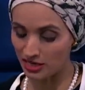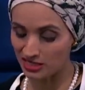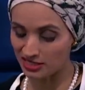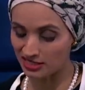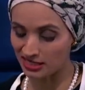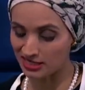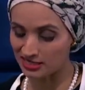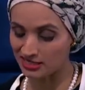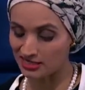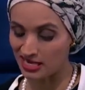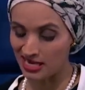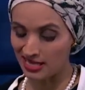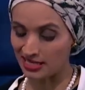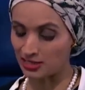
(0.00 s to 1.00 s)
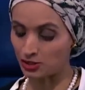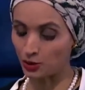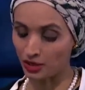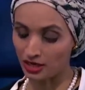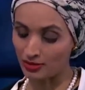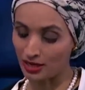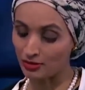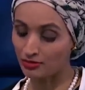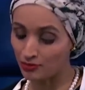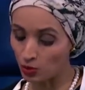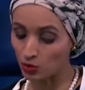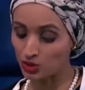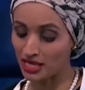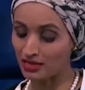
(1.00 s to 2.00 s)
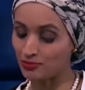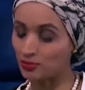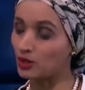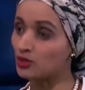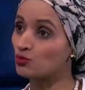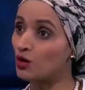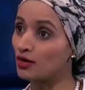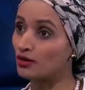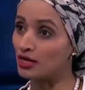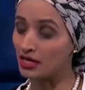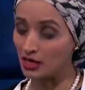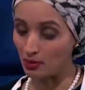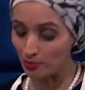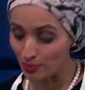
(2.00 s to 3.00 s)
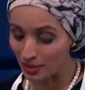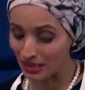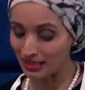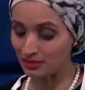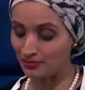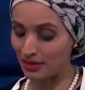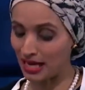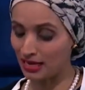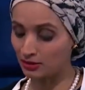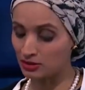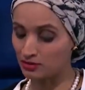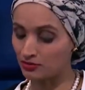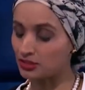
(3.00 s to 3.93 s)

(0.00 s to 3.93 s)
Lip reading: waiting lists. They're talking about £14.1 billion of